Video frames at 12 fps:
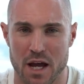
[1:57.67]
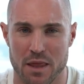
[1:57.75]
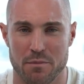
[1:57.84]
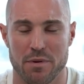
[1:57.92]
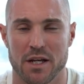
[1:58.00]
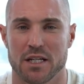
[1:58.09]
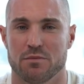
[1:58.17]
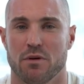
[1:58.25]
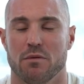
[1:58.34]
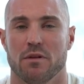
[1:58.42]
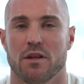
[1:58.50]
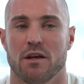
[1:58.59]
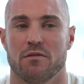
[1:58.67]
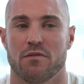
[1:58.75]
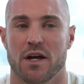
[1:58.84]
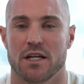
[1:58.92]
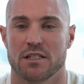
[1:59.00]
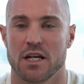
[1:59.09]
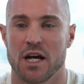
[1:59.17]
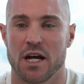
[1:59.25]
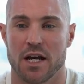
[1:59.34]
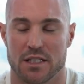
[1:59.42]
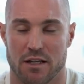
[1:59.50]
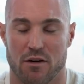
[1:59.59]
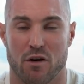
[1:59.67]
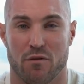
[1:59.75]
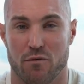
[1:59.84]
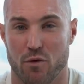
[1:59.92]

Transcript: And the biggest problem that they face is they got a